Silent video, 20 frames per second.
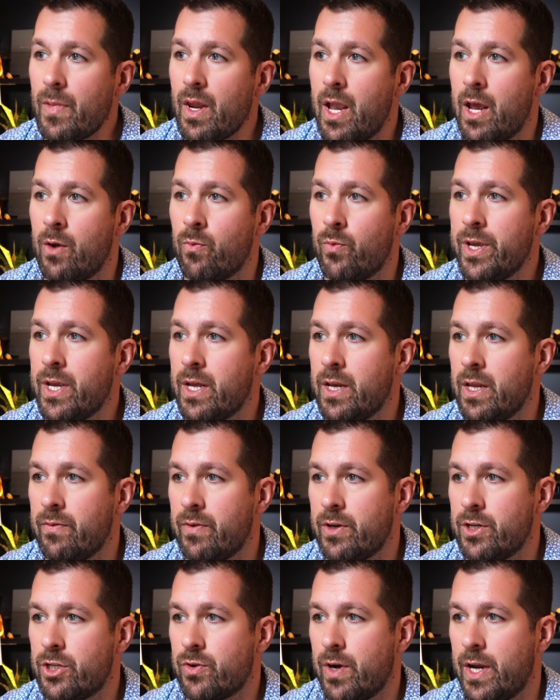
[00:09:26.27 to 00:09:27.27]
And we can
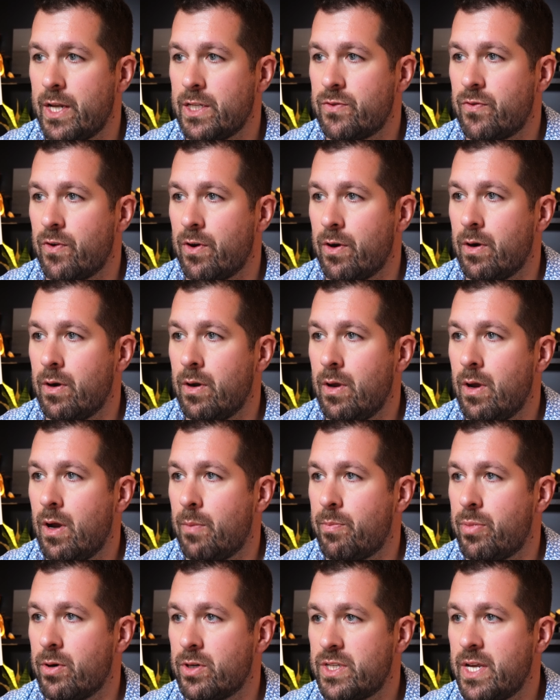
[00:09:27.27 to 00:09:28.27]
even transfer a
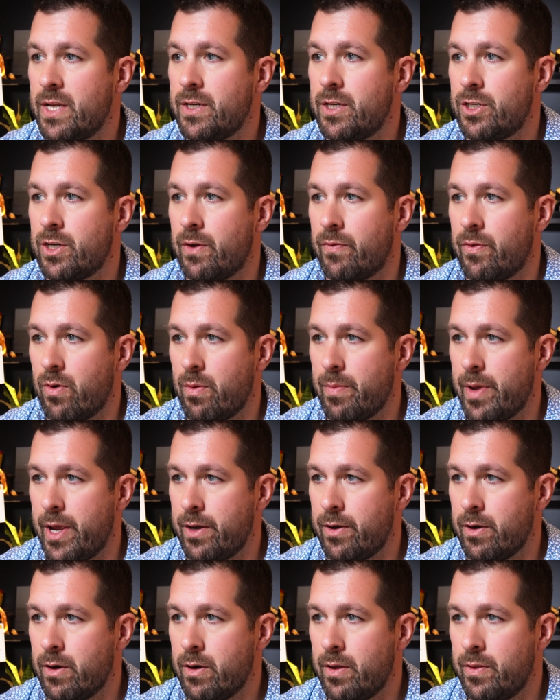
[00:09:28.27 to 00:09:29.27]
percentage of the
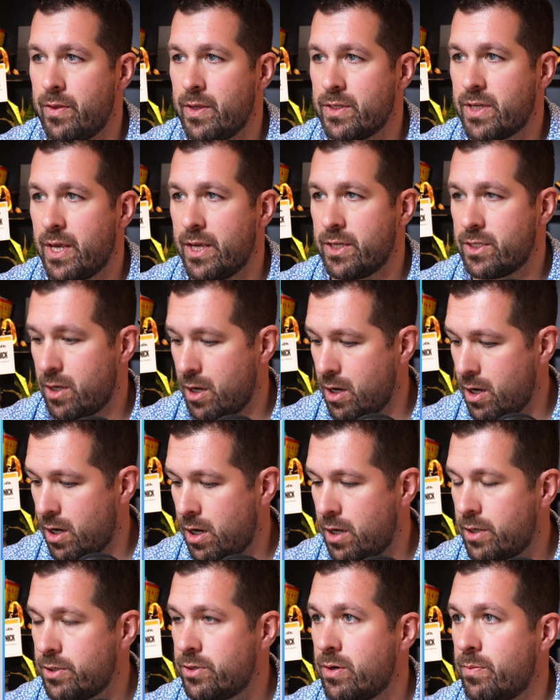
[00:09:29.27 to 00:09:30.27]
remainder, in this case
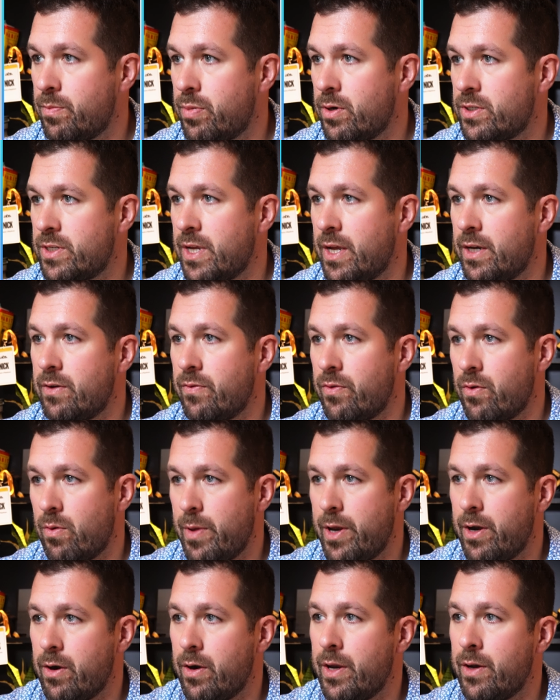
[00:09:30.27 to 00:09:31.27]
100% of the
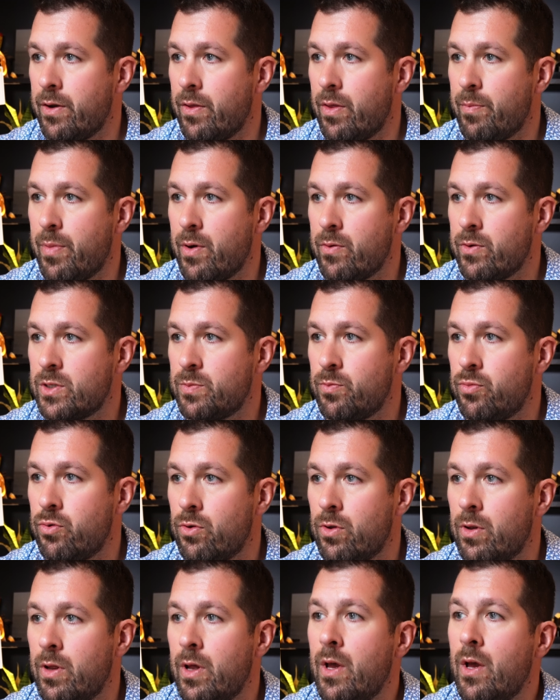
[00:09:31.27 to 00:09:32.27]
remainder, into the bonus
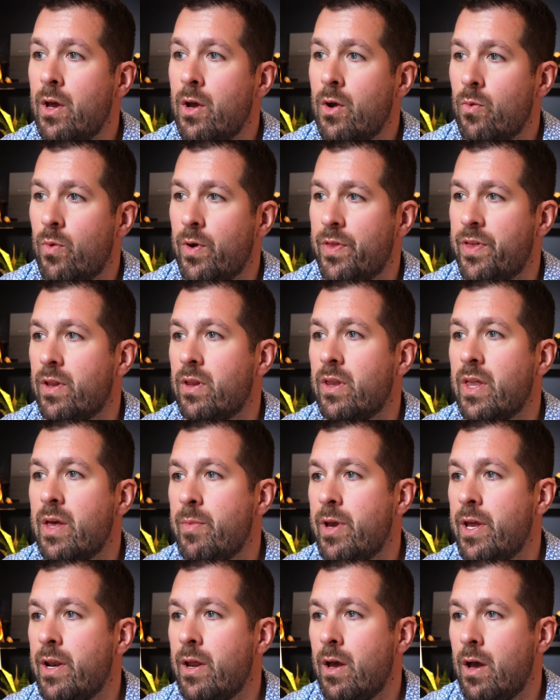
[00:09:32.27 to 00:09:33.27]
pool with a
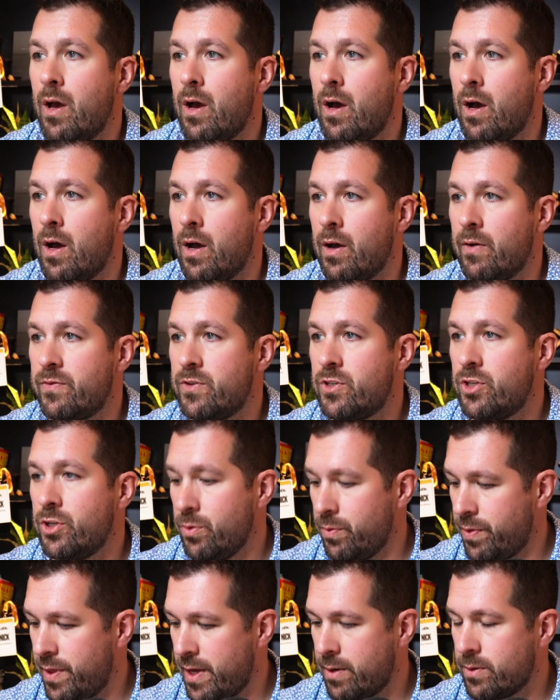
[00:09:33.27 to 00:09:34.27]
limit of
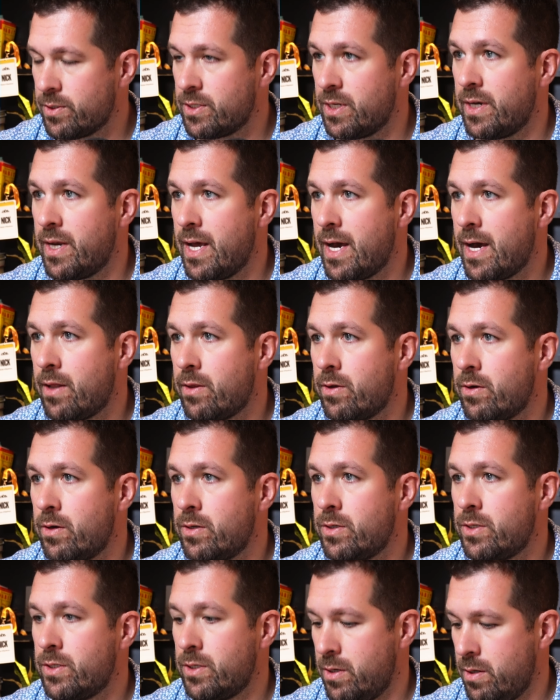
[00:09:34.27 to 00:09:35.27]

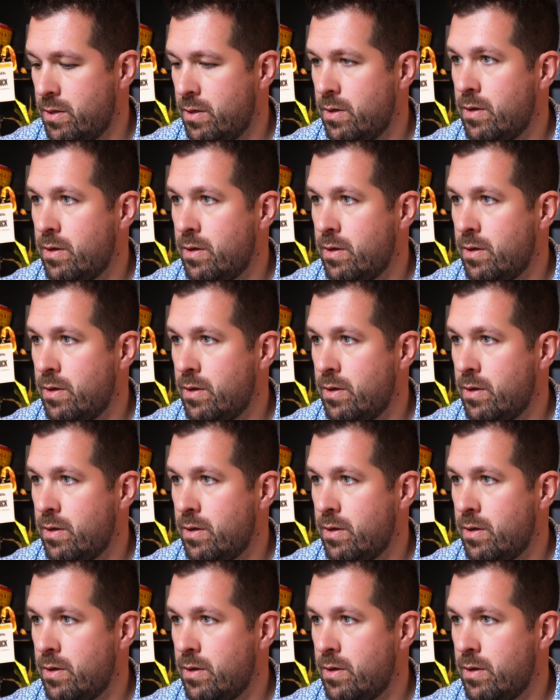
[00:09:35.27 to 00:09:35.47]
$2,000